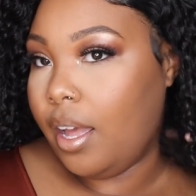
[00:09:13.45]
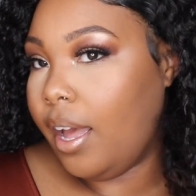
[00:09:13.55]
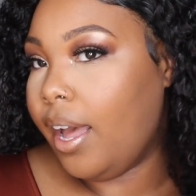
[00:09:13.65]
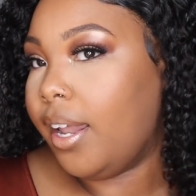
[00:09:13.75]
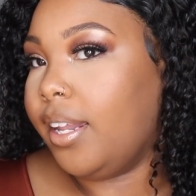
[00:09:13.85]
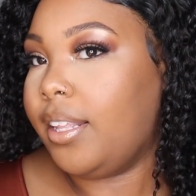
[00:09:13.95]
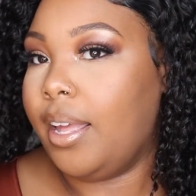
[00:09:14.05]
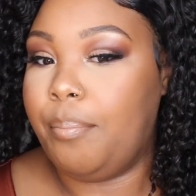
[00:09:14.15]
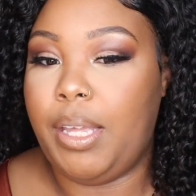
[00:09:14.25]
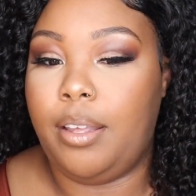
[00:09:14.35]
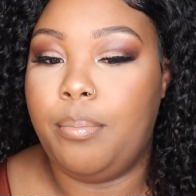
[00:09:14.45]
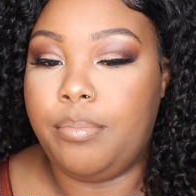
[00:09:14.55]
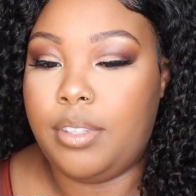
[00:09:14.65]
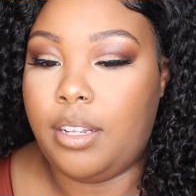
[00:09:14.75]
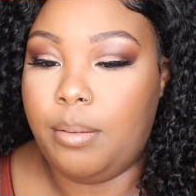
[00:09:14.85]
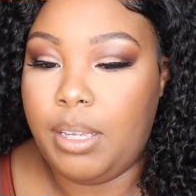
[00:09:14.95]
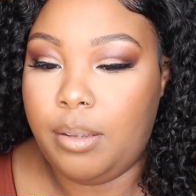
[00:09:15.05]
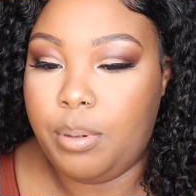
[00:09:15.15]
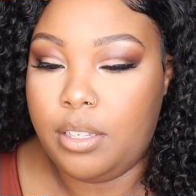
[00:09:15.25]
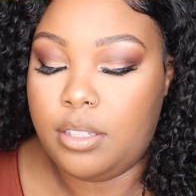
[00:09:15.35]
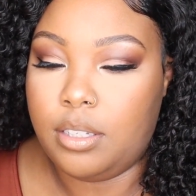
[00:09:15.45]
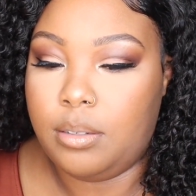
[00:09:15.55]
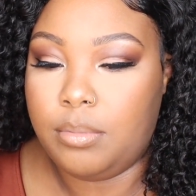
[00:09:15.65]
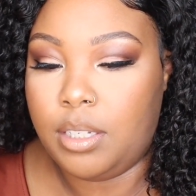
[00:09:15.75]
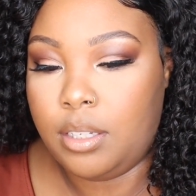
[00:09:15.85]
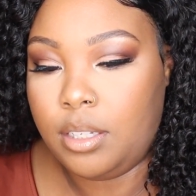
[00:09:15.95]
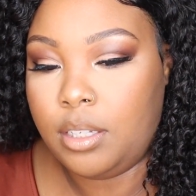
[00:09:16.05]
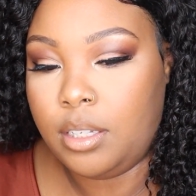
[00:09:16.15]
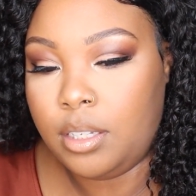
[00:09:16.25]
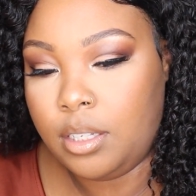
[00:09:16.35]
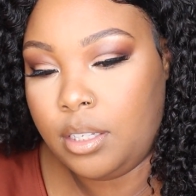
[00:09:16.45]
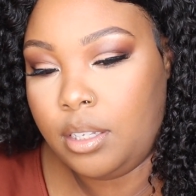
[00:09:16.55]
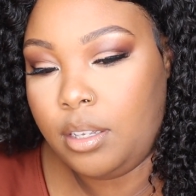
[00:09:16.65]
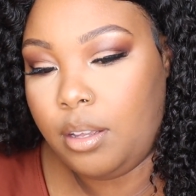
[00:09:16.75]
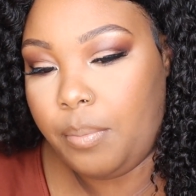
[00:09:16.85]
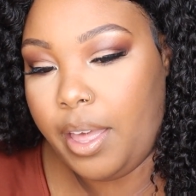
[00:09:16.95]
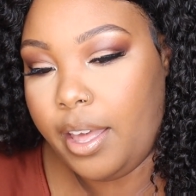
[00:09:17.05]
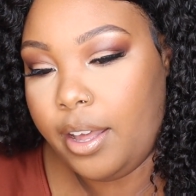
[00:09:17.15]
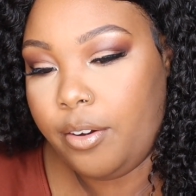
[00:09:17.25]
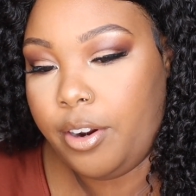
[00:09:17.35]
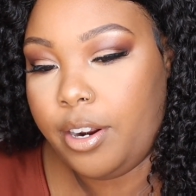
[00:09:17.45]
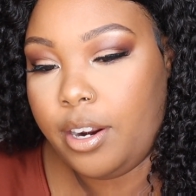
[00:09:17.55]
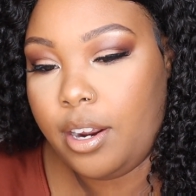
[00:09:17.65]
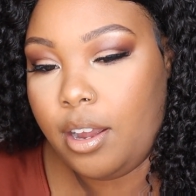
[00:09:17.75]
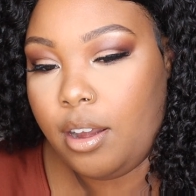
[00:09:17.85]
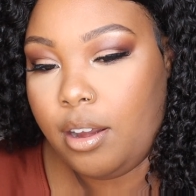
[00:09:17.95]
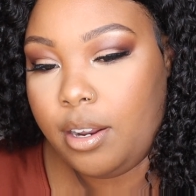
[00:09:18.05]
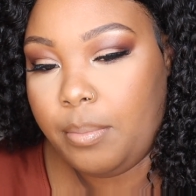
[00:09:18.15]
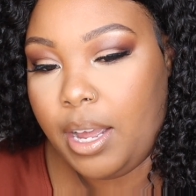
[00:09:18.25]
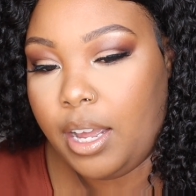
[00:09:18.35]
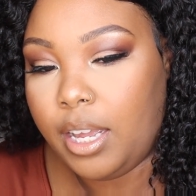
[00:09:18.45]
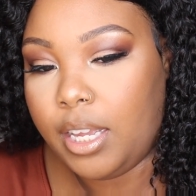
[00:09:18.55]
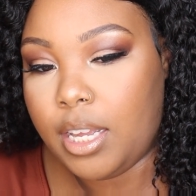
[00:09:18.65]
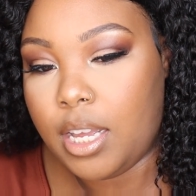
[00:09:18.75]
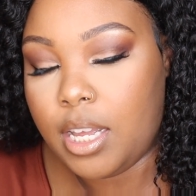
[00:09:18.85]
I'll let that be. So let me put some powder on my